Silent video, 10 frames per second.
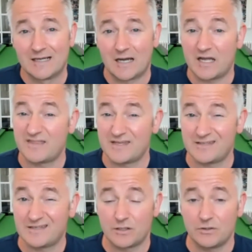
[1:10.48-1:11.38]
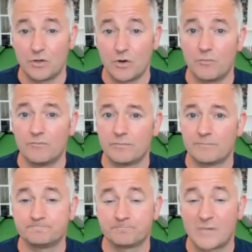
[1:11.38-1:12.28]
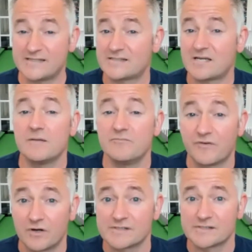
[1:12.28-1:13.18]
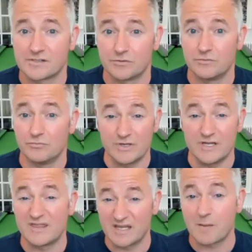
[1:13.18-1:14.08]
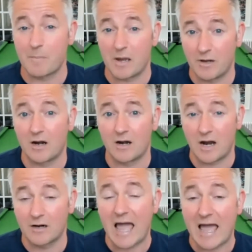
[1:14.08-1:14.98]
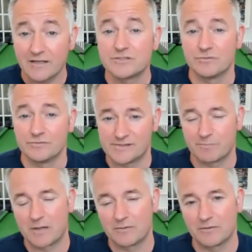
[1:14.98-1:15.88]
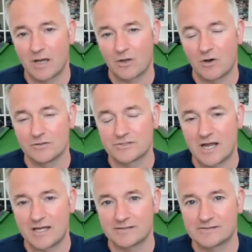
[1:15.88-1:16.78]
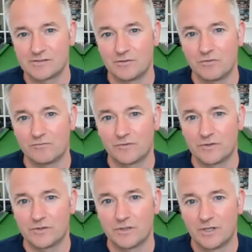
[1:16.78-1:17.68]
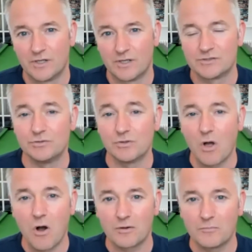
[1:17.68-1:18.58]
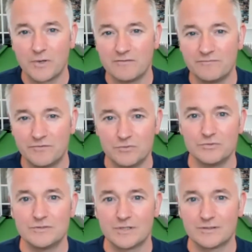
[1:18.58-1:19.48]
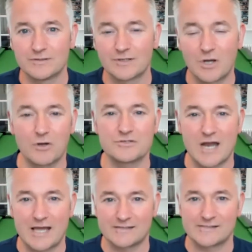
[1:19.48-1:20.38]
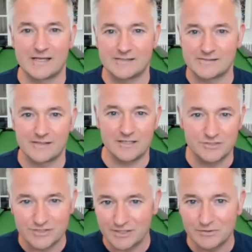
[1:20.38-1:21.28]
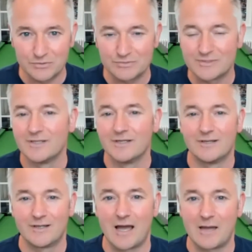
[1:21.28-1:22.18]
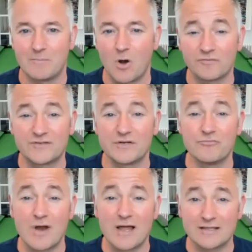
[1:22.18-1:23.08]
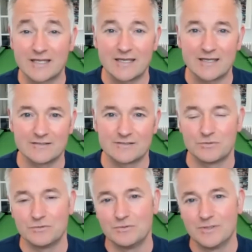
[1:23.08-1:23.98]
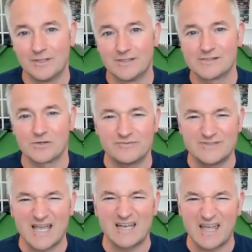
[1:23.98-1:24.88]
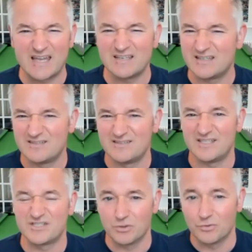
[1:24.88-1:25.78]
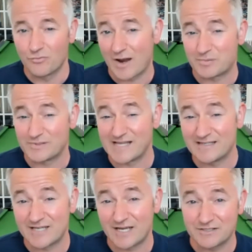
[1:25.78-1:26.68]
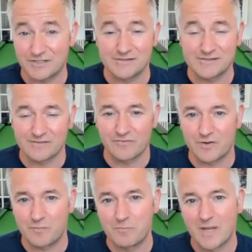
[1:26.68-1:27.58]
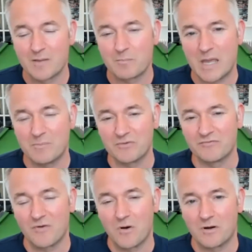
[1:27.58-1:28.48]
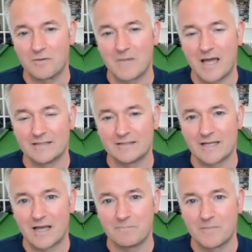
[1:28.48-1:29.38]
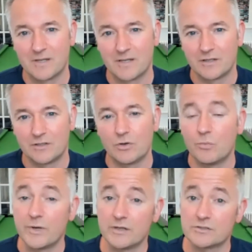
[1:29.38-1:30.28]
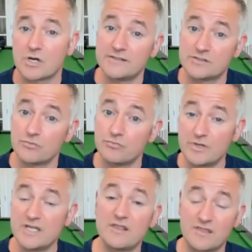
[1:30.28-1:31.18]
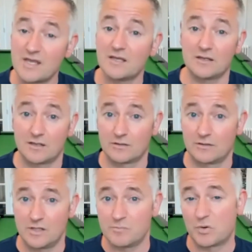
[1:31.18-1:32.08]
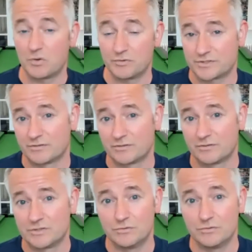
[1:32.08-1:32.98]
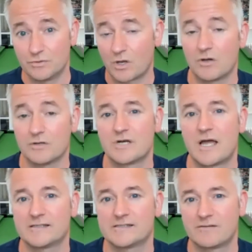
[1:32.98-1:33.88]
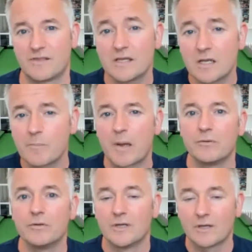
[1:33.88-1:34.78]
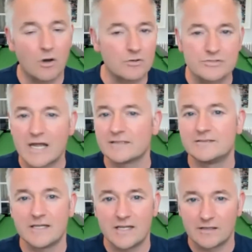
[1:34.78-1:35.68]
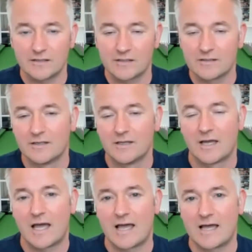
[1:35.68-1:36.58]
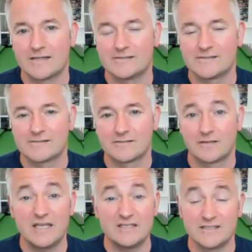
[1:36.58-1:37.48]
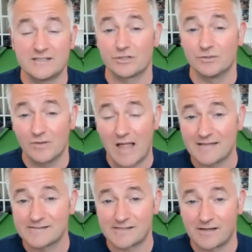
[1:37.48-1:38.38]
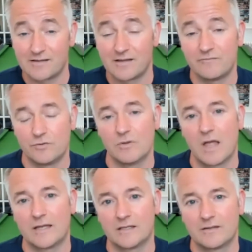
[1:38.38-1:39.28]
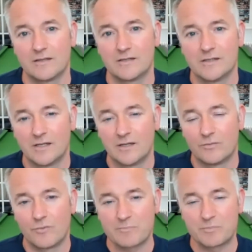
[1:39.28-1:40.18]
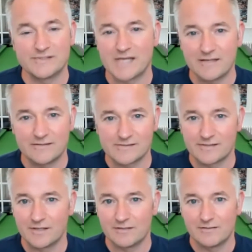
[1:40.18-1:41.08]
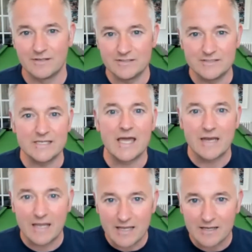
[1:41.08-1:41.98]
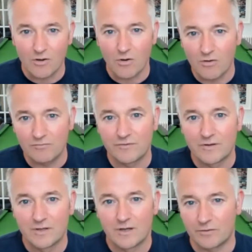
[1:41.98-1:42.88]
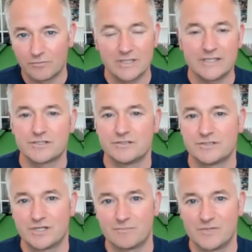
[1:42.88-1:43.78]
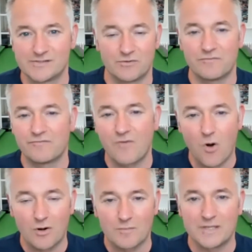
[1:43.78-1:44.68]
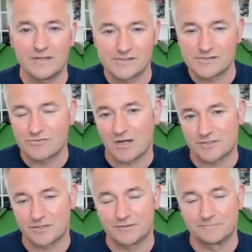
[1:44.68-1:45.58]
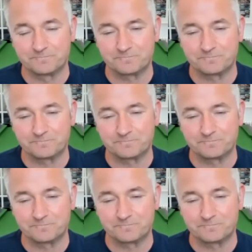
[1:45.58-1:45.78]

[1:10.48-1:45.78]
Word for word: I think you know it's time for us to rethink about our, our attitudes about contracts. You know, for too long we've viewed contracts as a shield, um, often relegated to sort of dead end digital representations of their paper form. And, um, you know, we are trying to rethink the approach to contracts, thinking about contract data as a digital asset, if you like, that represents the, the DNA of a relationship, the sort of form and the structure.